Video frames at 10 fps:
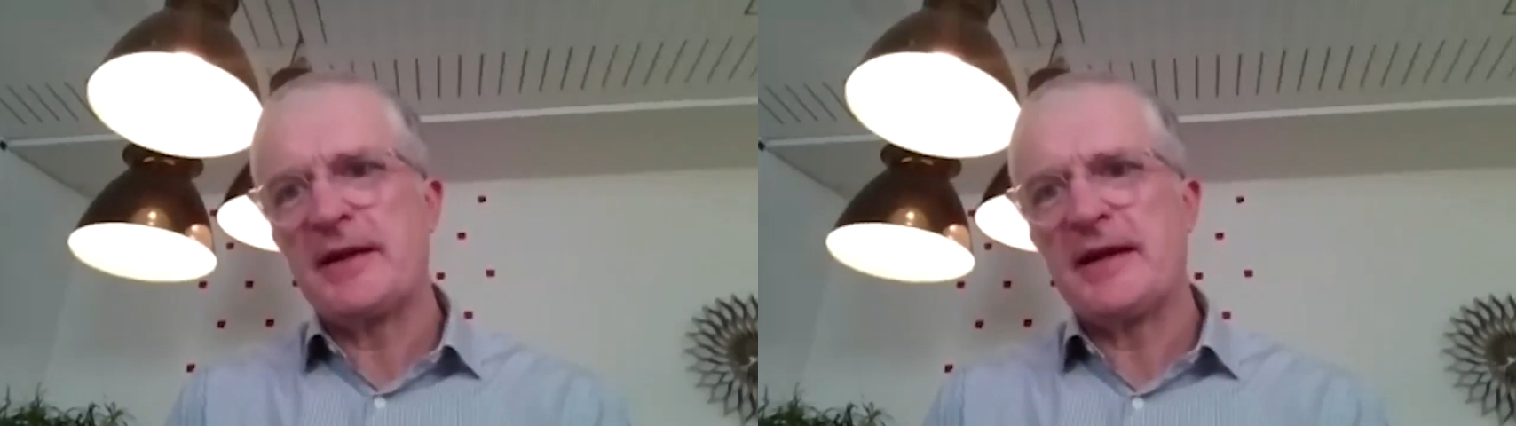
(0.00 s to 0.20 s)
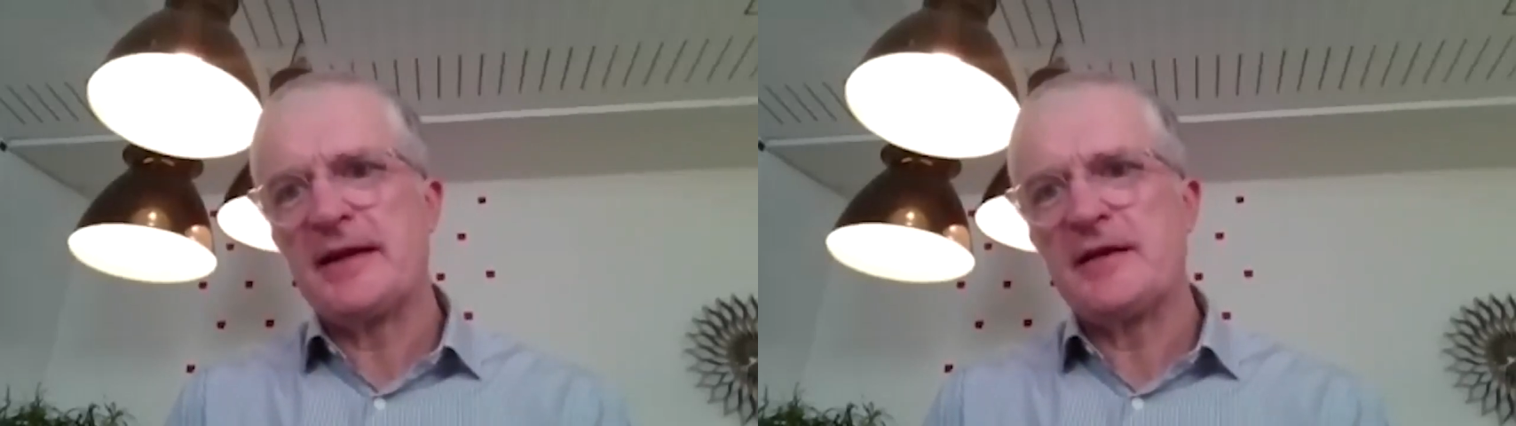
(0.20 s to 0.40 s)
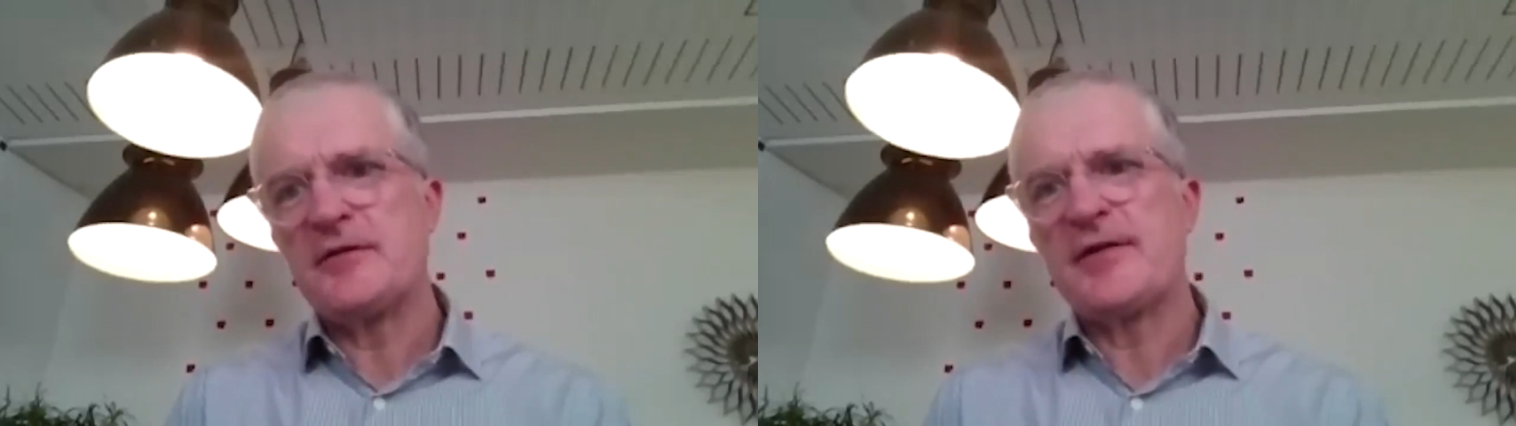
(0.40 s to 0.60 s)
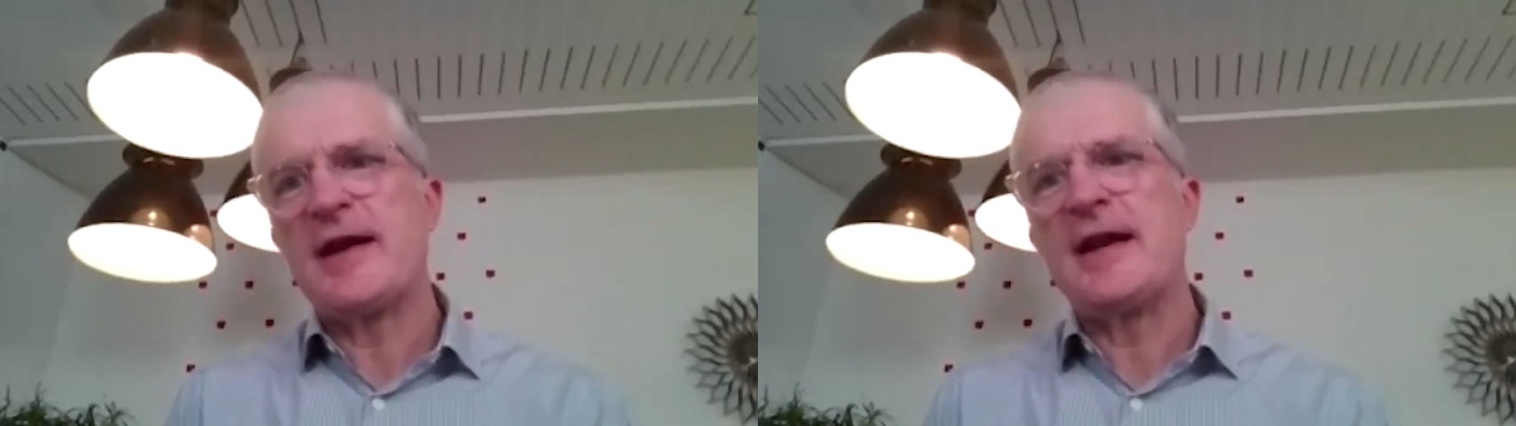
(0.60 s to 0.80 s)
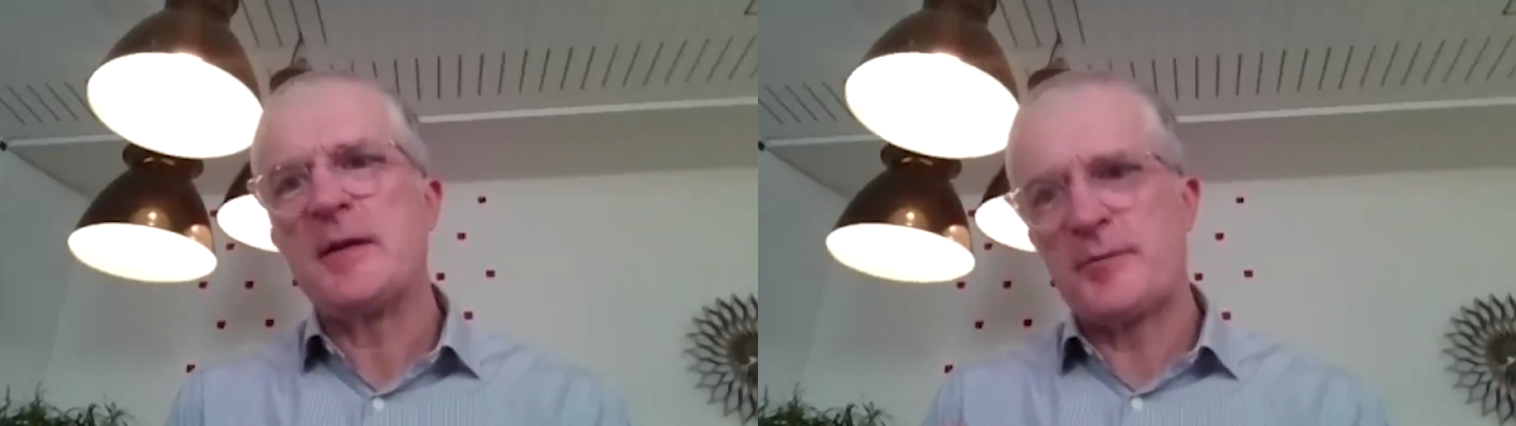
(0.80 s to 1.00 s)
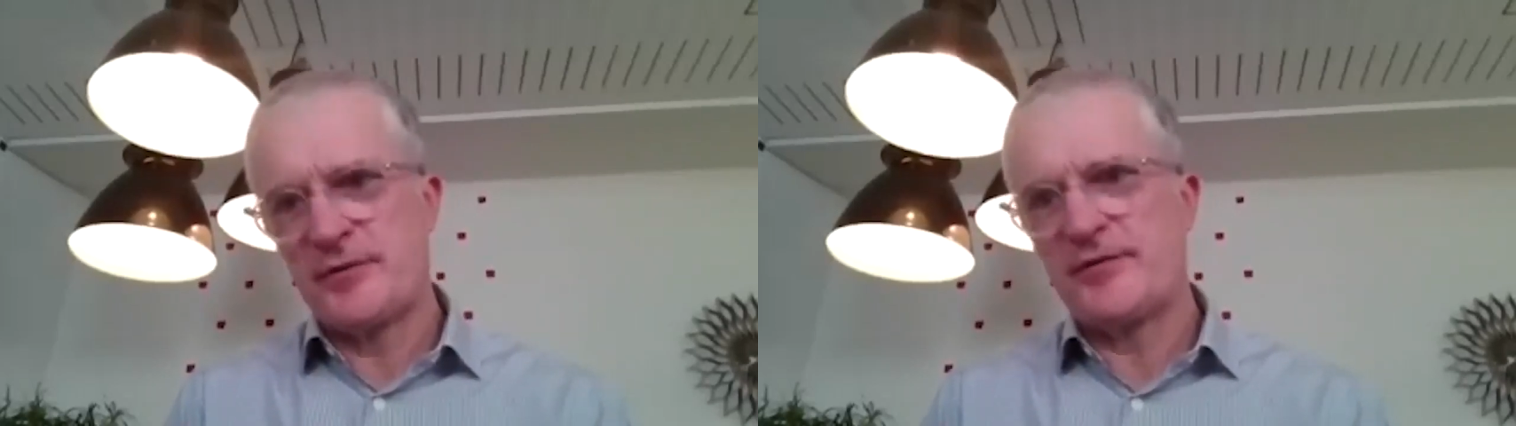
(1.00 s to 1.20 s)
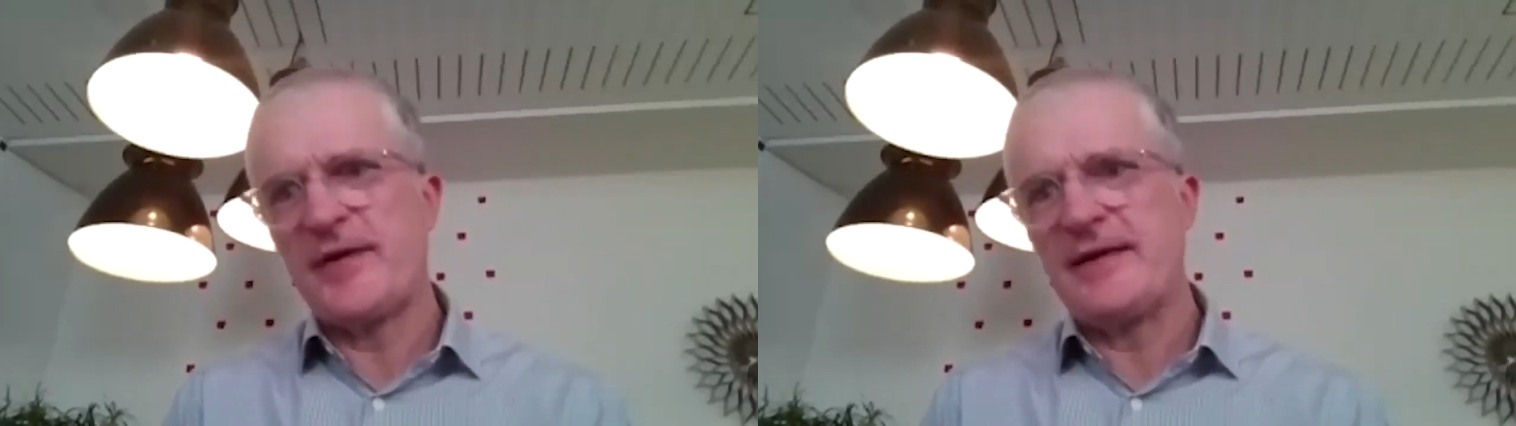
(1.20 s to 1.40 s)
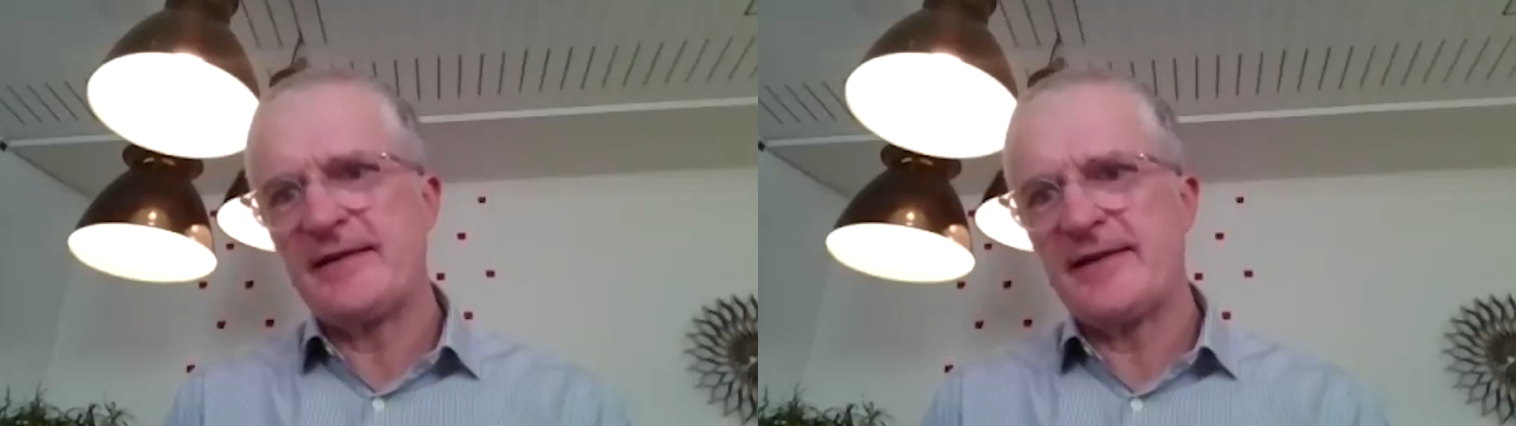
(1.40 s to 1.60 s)
kidney failure,
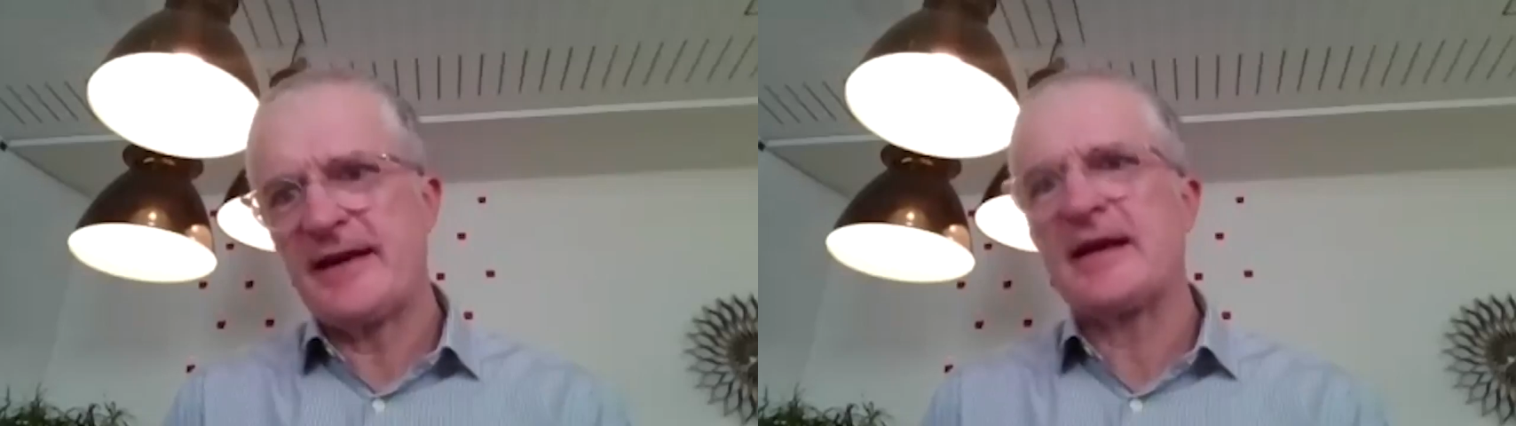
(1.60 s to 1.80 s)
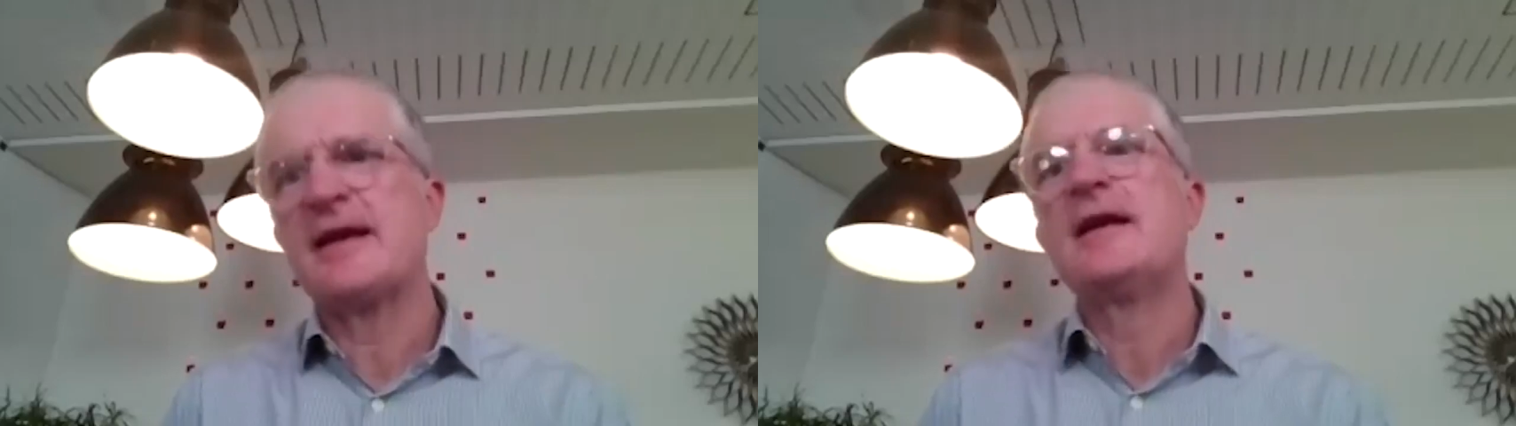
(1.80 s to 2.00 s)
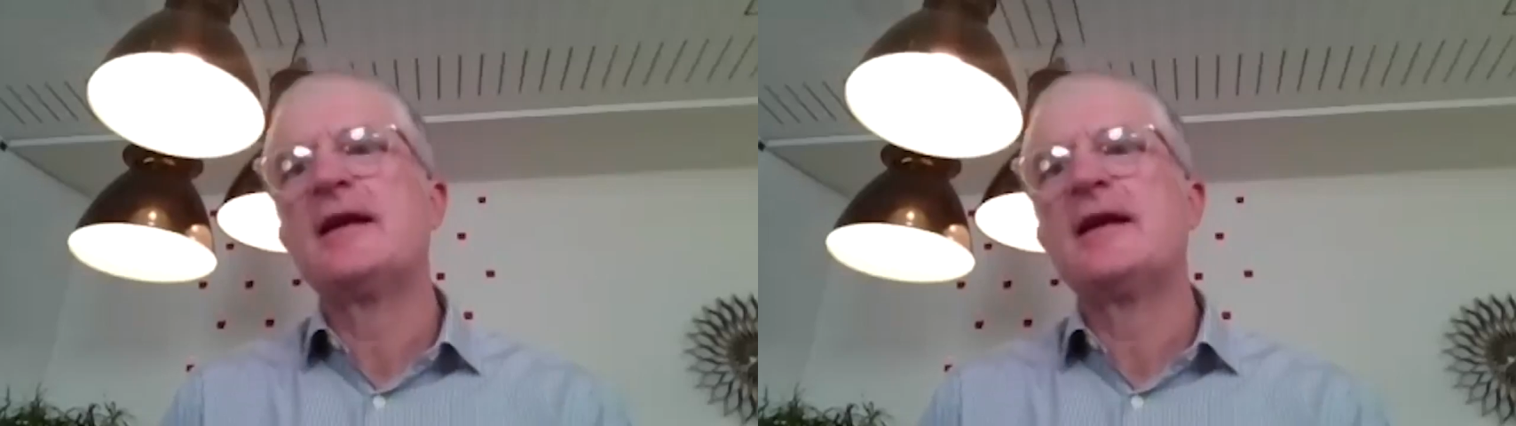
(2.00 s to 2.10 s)
preventing